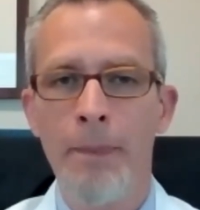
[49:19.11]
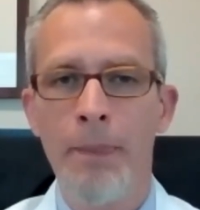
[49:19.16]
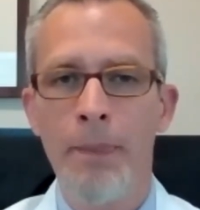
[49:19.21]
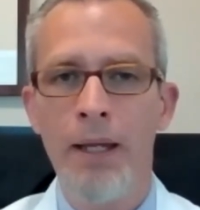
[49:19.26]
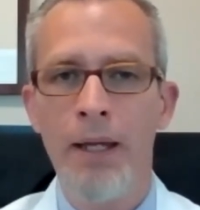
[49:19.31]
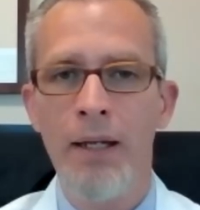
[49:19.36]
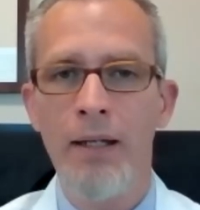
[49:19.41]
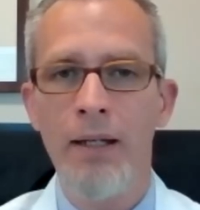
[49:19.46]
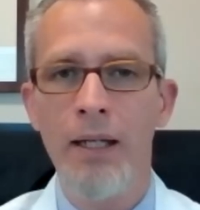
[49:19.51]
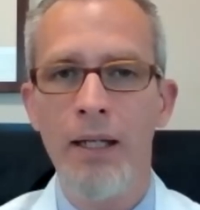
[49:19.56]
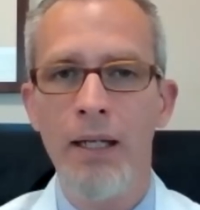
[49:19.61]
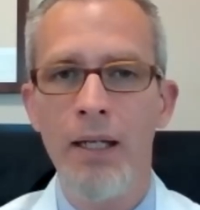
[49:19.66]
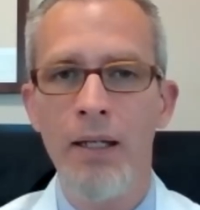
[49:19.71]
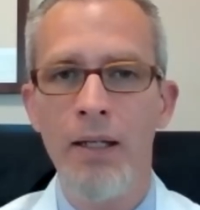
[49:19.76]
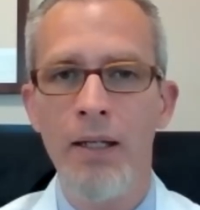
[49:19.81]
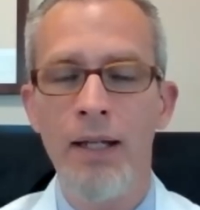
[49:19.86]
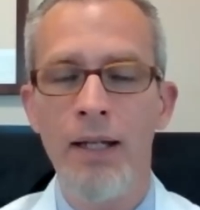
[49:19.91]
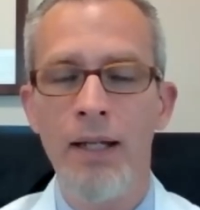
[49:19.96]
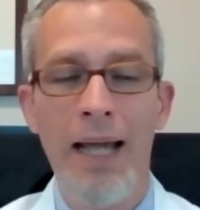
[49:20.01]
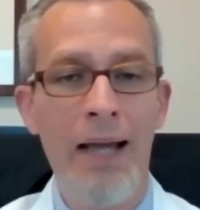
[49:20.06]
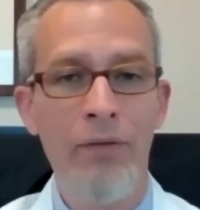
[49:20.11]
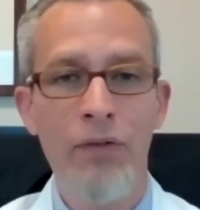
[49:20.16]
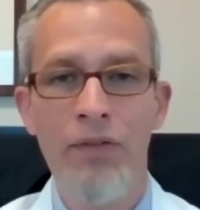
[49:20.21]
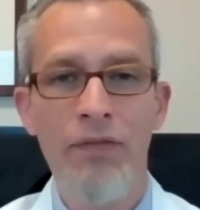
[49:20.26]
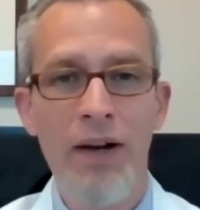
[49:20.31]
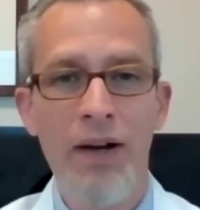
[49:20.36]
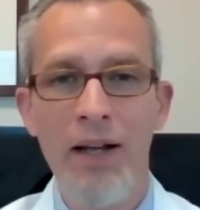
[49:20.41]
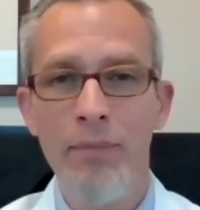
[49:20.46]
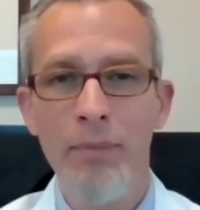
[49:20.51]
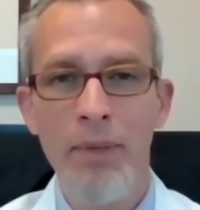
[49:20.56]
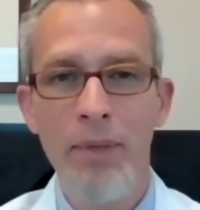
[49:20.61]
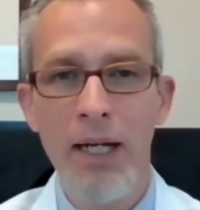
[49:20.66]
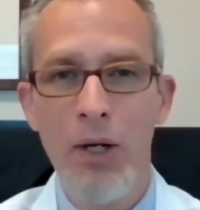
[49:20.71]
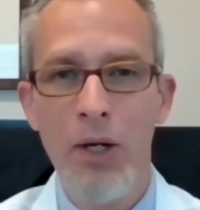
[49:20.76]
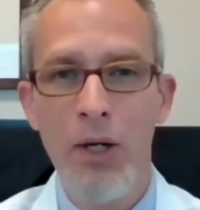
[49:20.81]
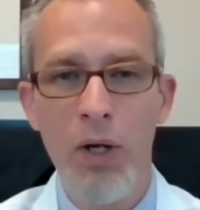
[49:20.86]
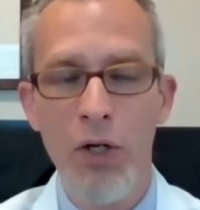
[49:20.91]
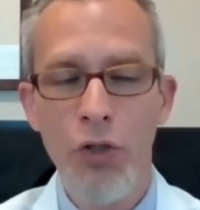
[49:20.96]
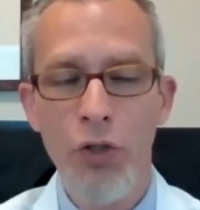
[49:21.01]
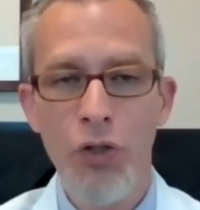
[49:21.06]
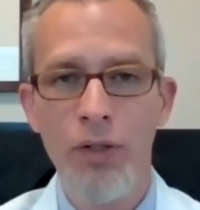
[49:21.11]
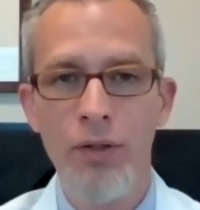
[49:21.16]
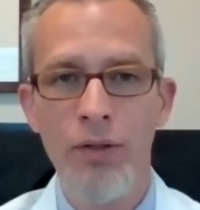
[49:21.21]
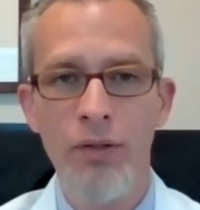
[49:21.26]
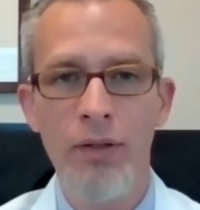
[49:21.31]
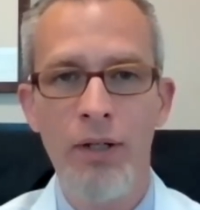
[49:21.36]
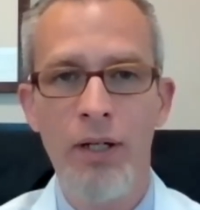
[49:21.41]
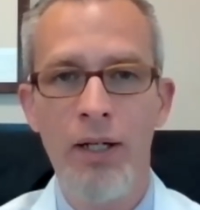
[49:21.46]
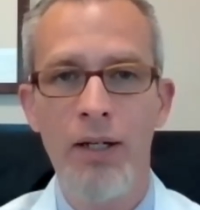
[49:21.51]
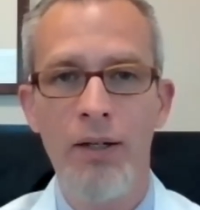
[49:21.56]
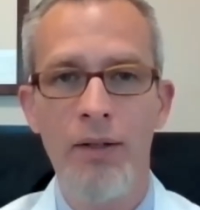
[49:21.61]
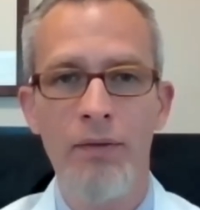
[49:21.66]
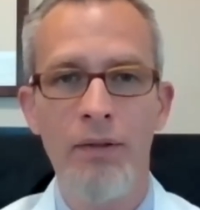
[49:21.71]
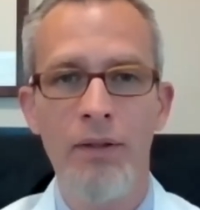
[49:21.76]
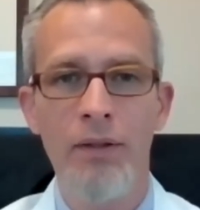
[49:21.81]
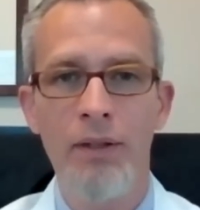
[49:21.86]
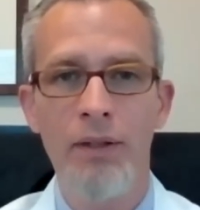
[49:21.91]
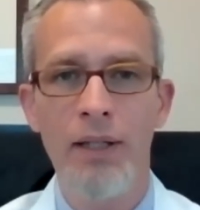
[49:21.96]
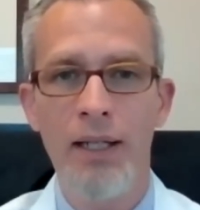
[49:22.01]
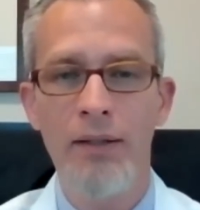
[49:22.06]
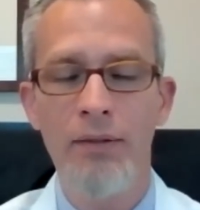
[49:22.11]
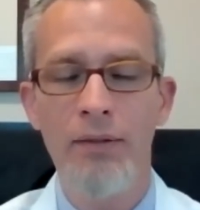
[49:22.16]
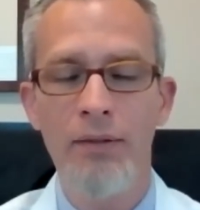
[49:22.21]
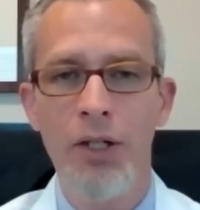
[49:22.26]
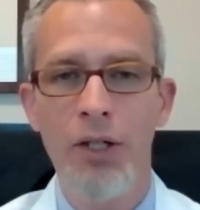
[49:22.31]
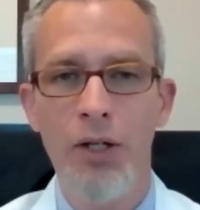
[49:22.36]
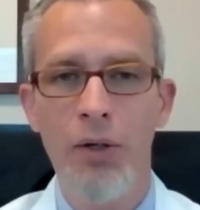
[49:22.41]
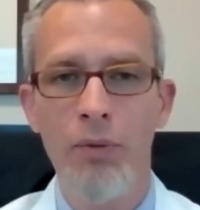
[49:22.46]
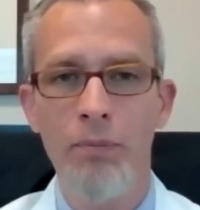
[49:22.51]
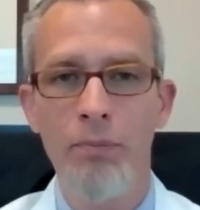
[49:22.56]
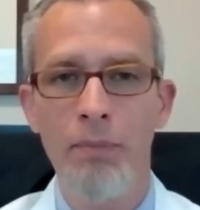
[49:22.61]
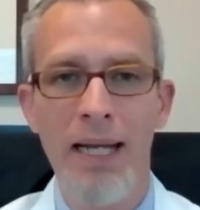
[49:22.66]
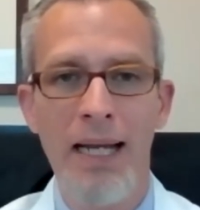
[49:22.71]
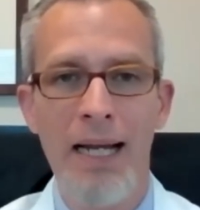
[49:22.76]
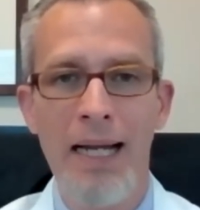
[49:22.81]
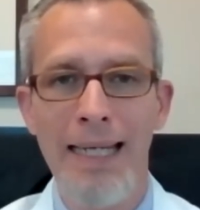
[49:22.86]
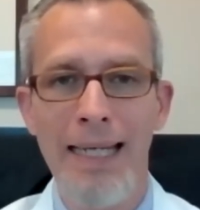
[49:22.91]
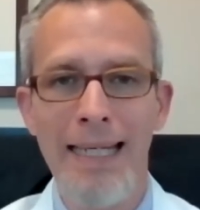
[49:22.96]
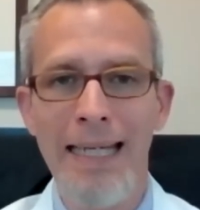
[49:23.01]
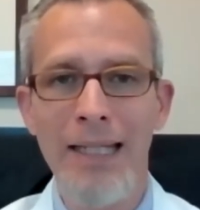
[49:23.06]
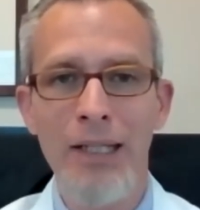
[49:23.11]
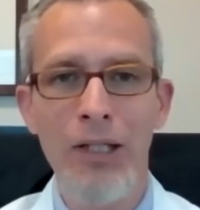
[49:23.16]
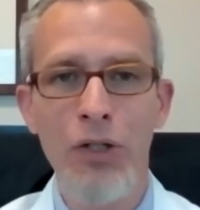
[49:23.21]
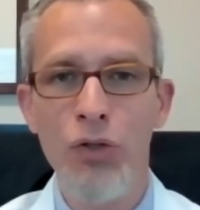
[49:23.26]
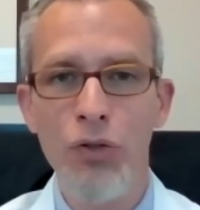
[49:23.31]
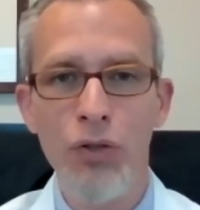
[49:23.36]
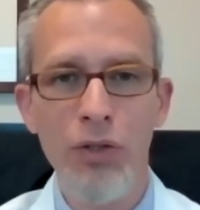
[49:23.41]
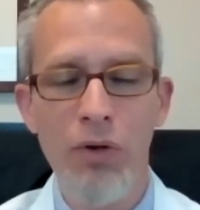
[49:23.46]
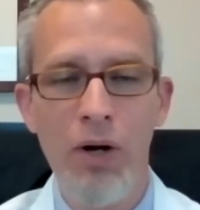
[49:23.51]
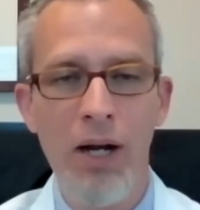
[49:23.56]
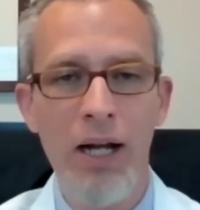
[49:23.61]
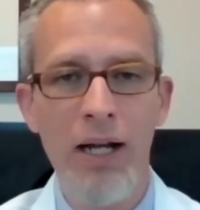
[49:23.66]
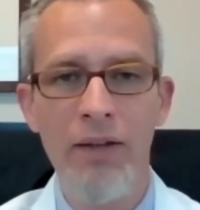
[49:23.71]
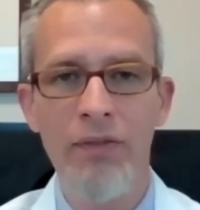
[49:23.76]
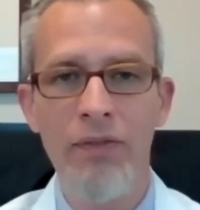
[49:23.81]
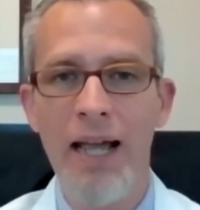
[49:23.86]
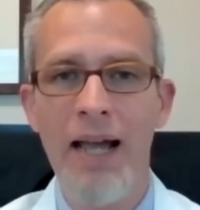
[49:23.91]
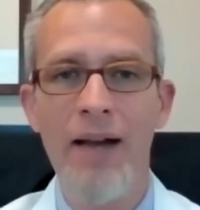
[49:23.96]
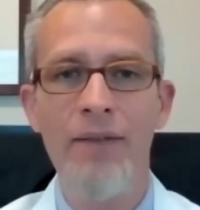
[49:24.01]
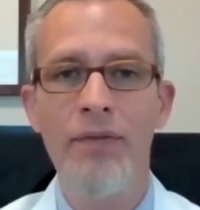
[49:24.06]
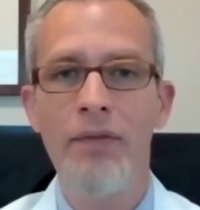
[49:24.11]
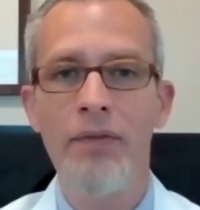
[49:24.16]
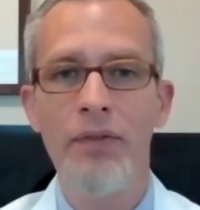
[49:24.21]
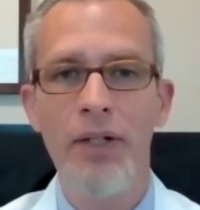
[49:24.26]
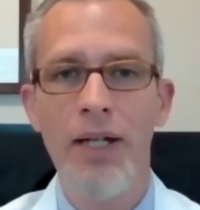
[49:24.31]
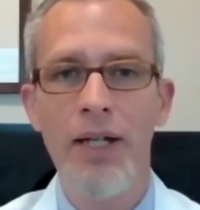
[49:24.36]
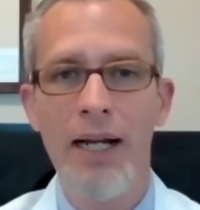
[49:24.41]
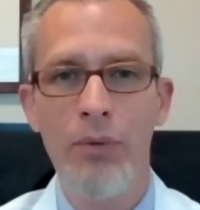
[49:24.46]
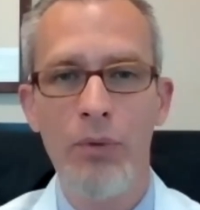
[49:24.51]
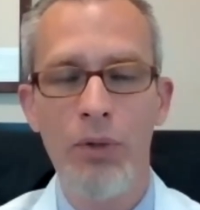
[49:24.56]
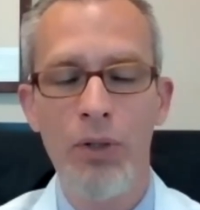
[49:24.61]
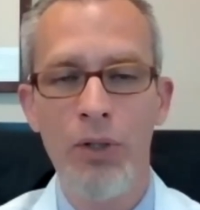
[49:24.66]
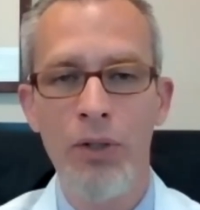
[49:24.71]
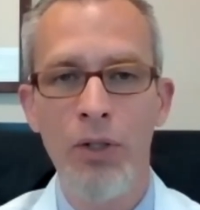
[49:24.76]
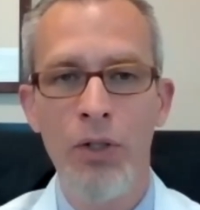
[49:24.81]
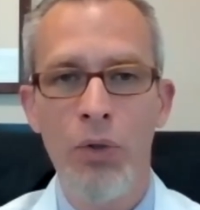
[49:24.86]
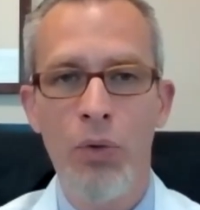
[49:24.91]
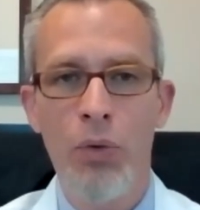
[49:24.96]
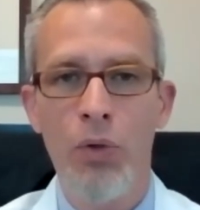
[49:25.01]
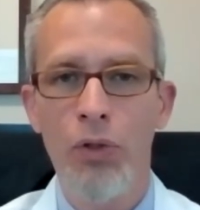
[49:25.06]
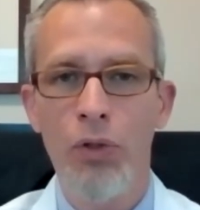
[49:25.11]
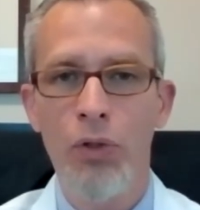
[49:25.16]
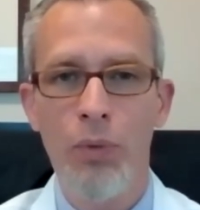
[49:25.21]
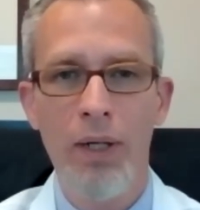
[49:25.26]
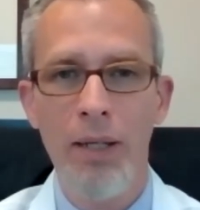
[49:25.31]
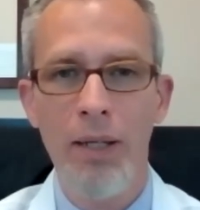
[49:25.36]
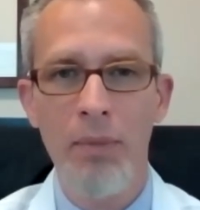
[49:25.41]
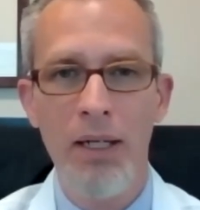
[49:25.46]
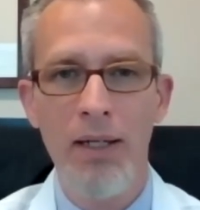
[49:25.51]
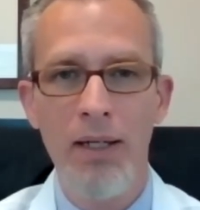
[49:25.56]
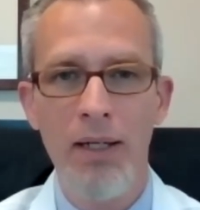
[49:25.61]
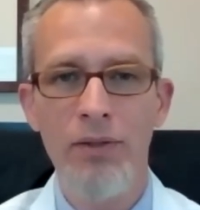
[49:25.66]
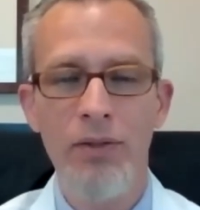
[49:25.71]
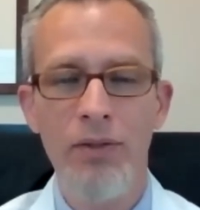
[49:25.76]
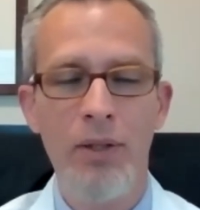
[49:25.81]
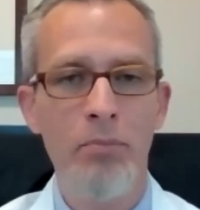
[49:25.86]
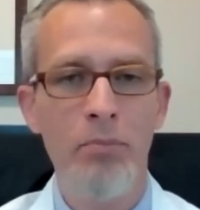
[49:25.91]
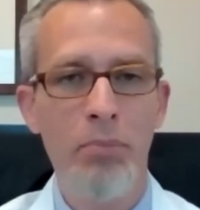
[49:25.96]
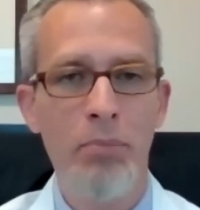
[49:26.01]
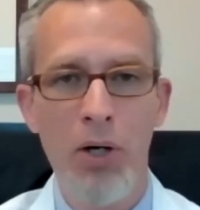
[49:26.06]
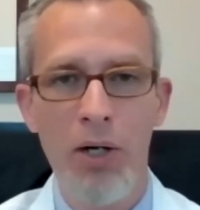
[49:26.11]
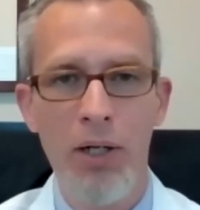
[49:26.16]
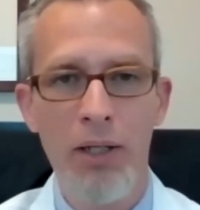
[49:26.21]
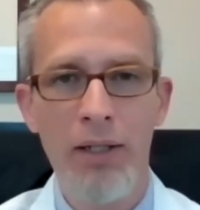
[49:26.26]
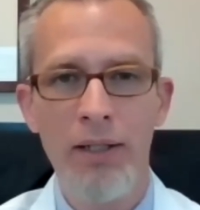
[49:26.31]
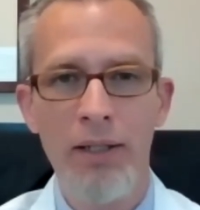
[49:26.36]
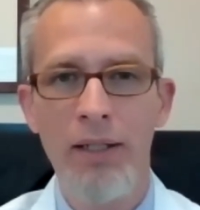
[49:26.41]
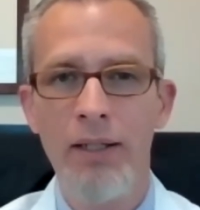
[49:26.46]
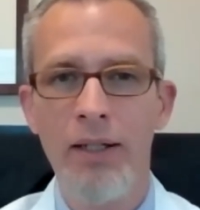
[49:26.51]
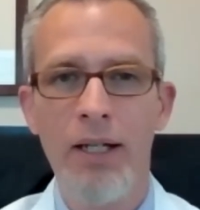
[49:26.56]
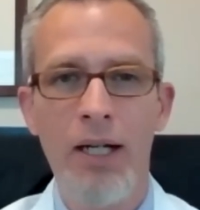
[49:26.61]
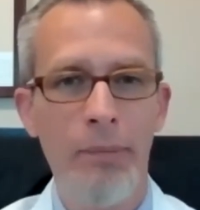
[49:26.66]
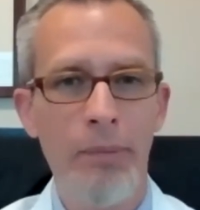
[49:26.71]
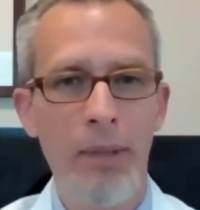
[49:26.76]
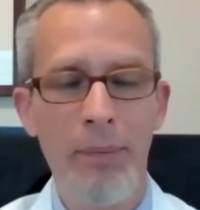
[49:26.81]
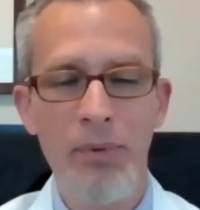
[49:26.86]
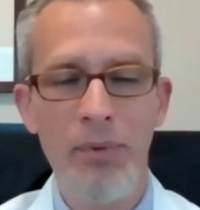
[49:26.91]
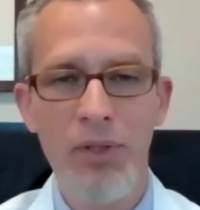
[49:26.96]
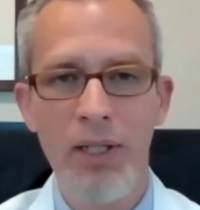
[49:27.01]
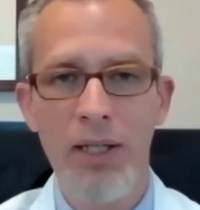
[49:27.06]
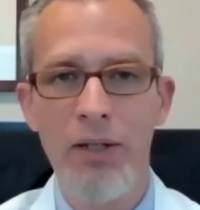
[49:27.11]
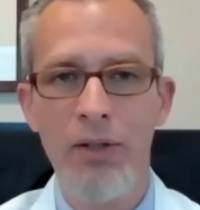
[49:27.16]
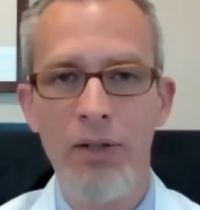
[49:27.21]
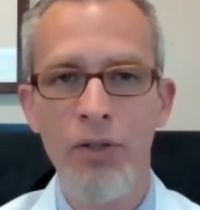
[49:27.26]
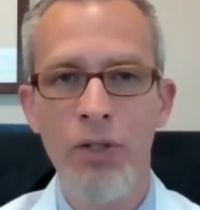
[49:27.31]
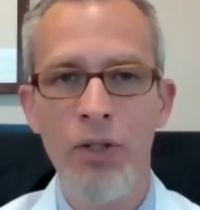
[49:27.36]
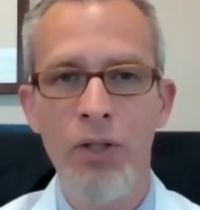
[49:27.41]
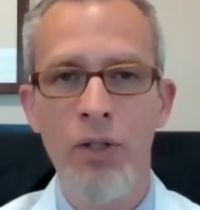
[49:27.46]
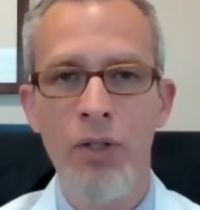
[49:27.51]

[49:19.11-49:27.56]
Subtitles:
that need to have a 5-minute question that may not need to drive half of an hour or 20 minutes and park and then come upstairs,